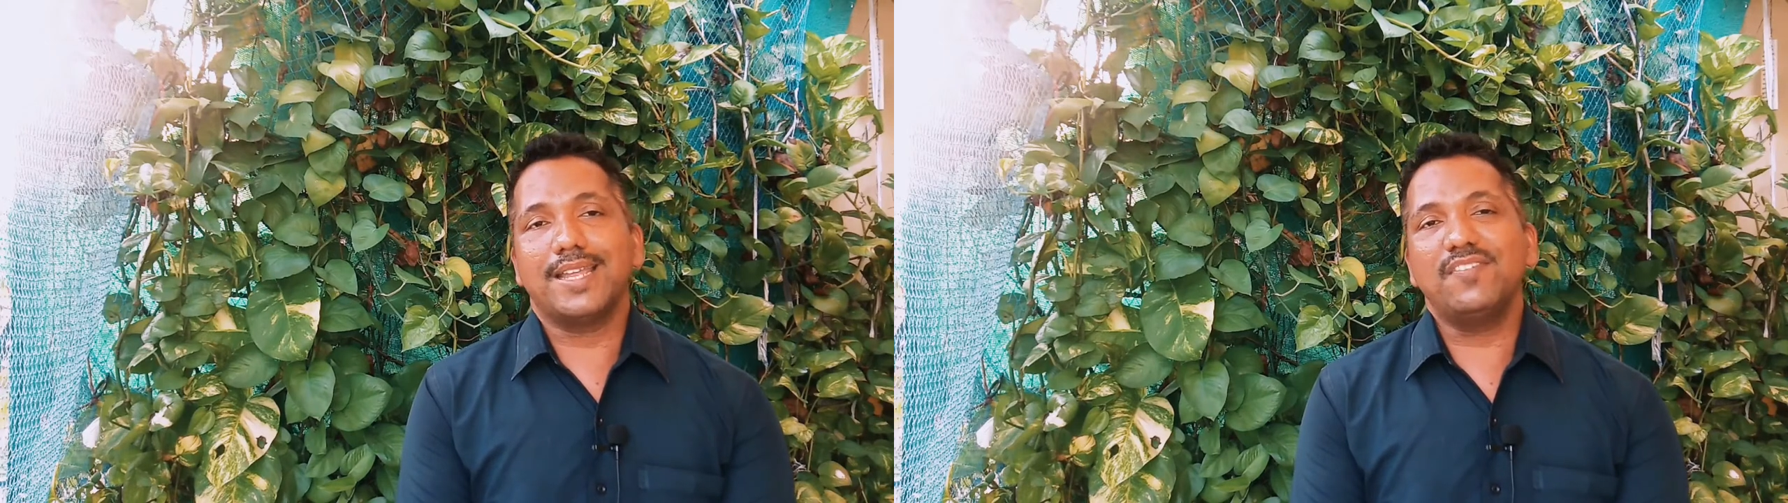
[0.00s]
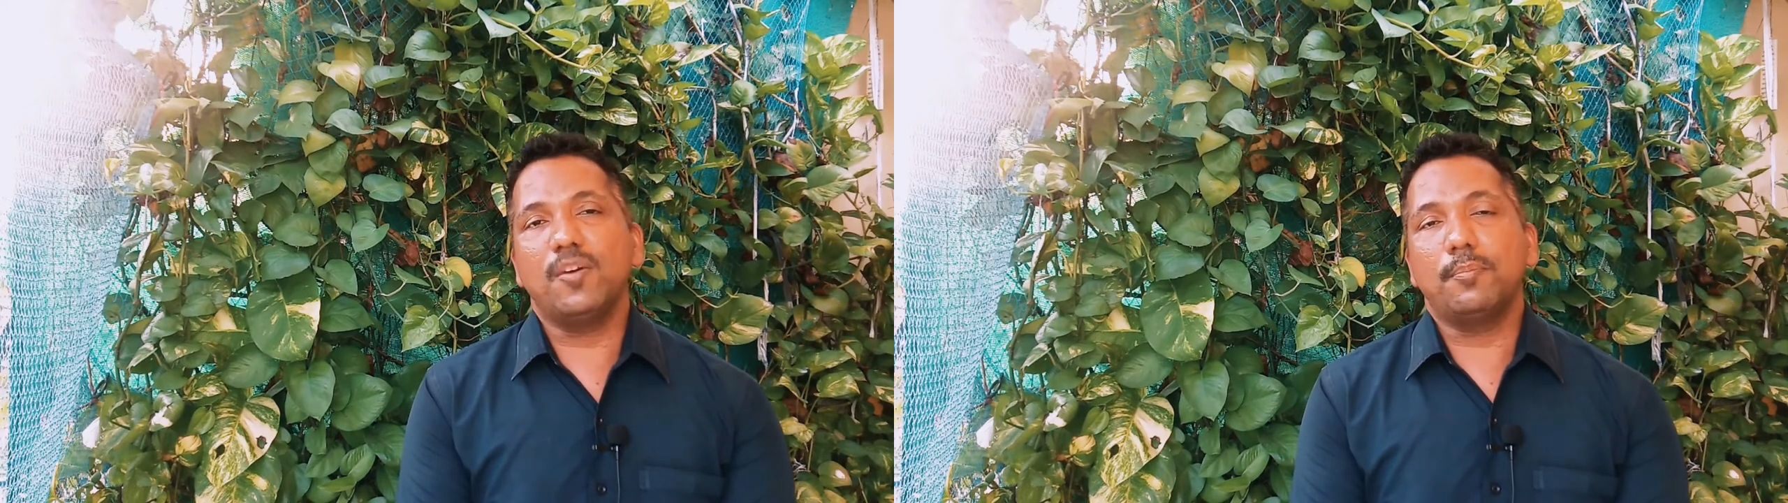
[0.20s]

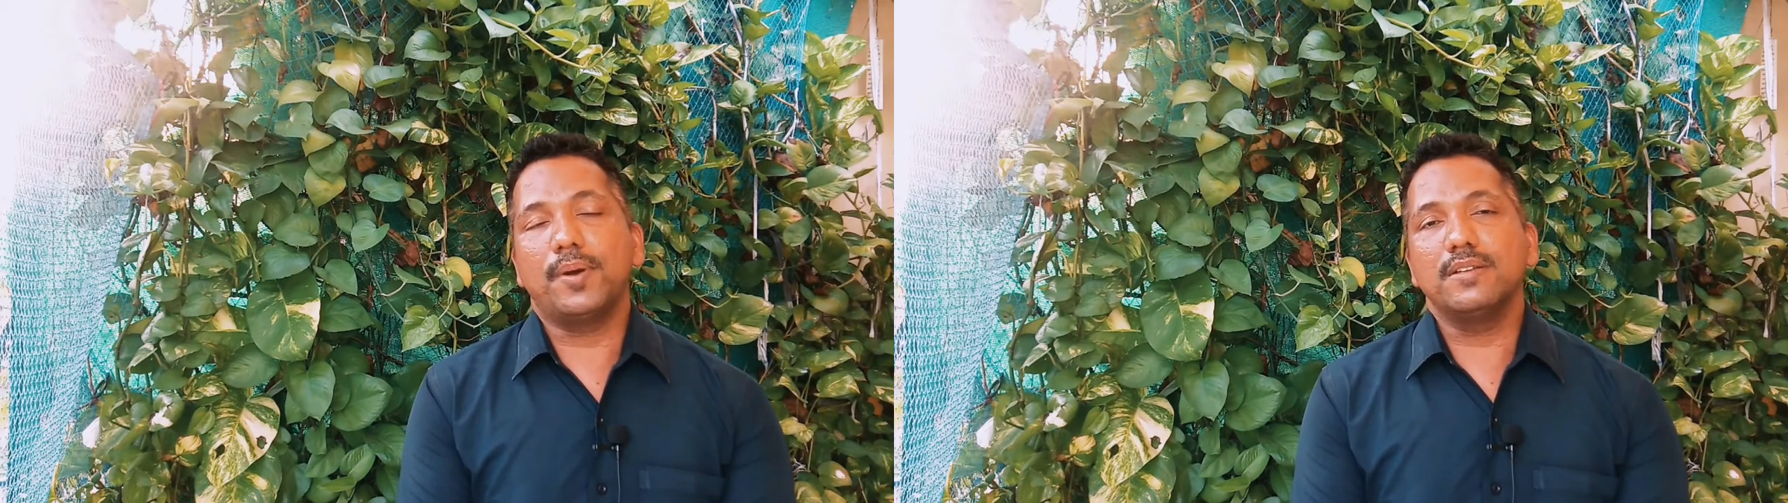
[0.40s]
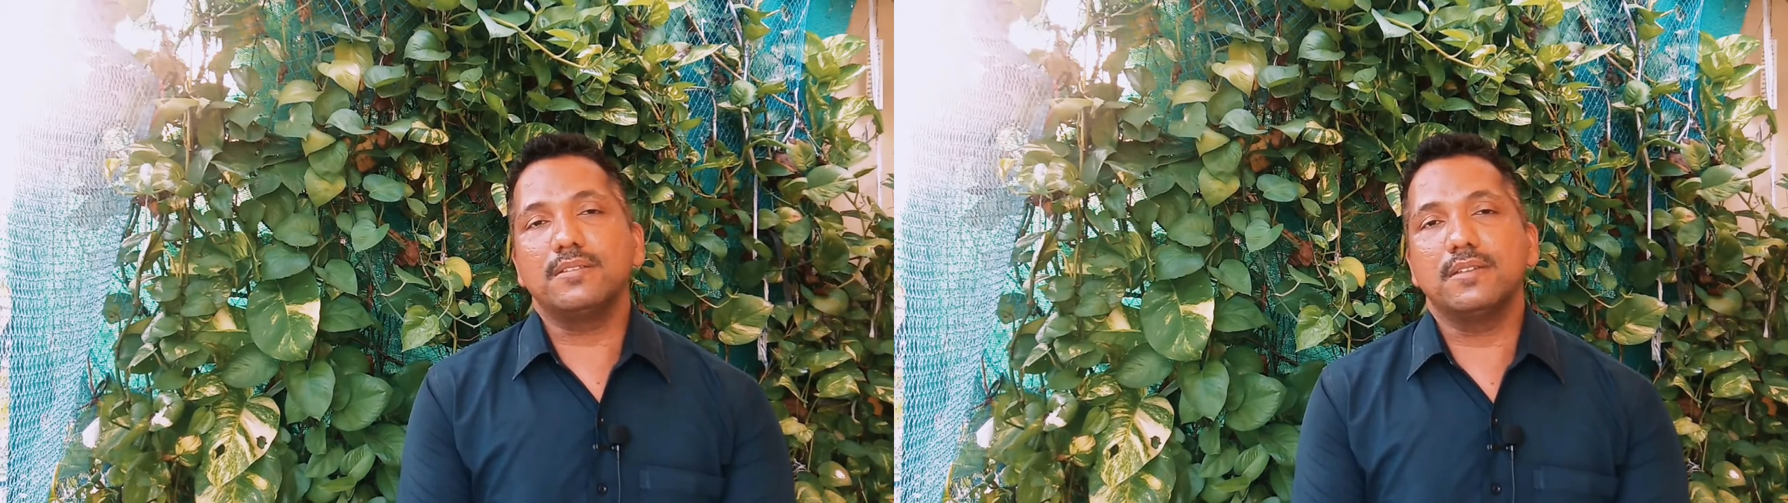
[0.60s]
if a
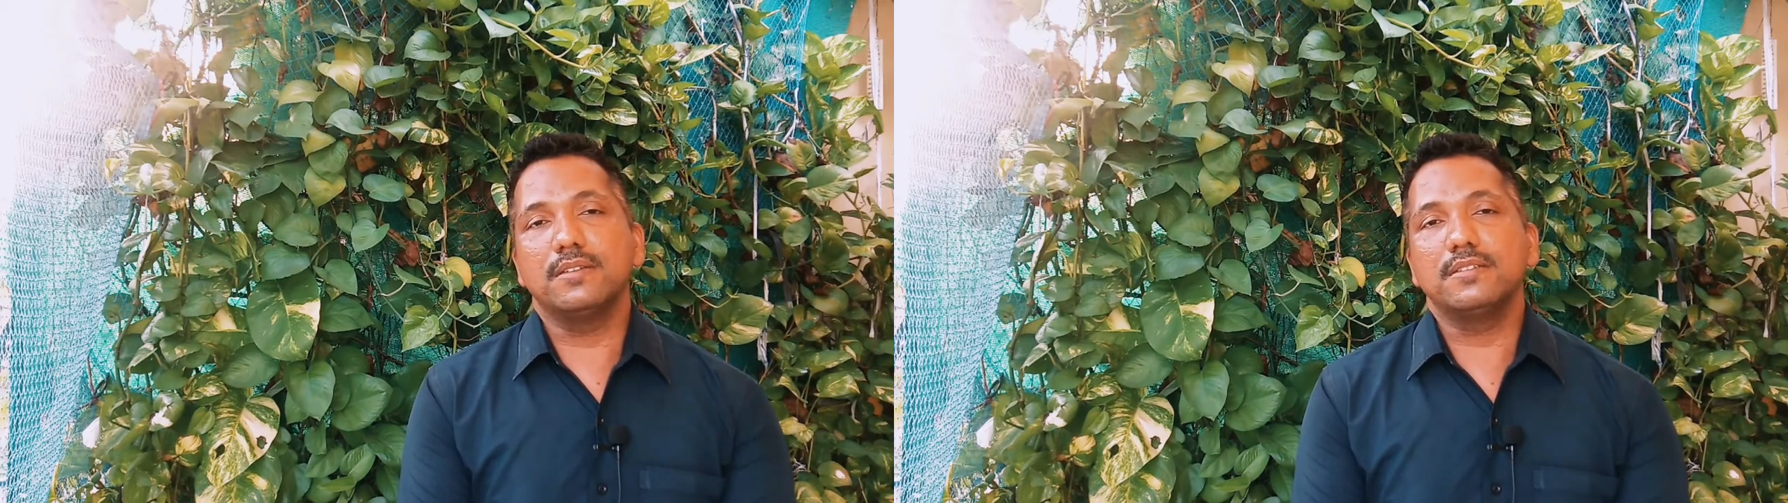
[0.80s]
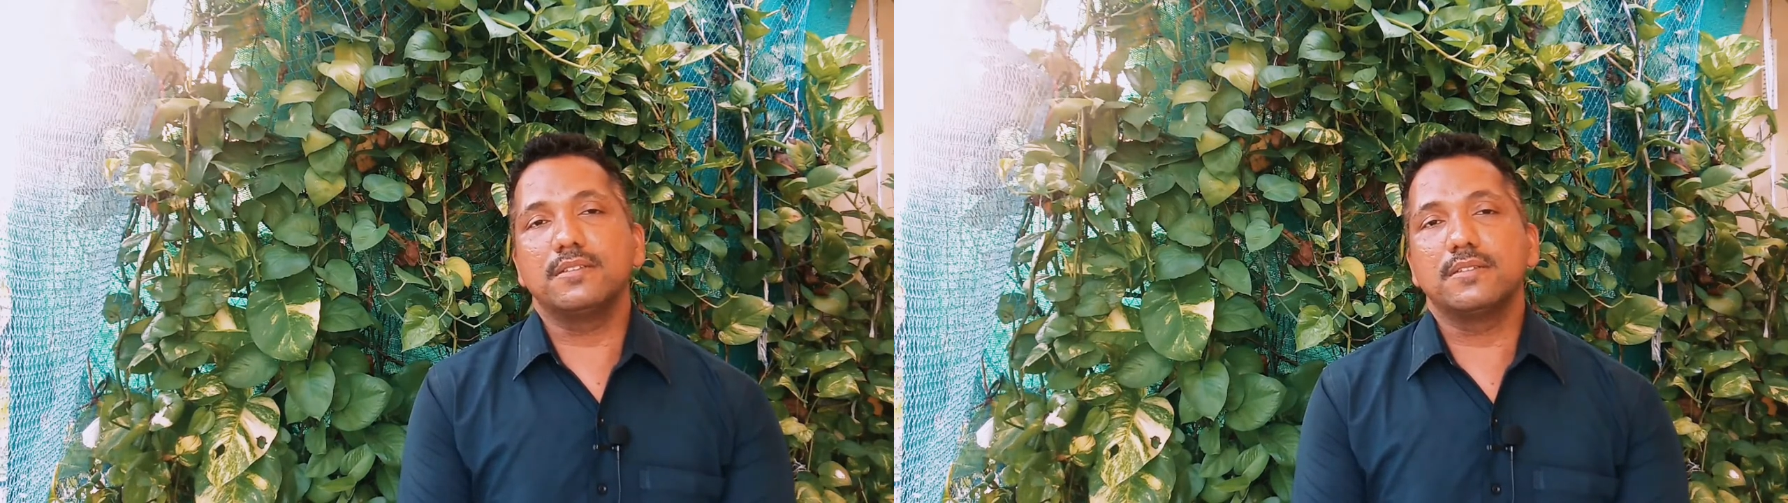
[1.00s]
person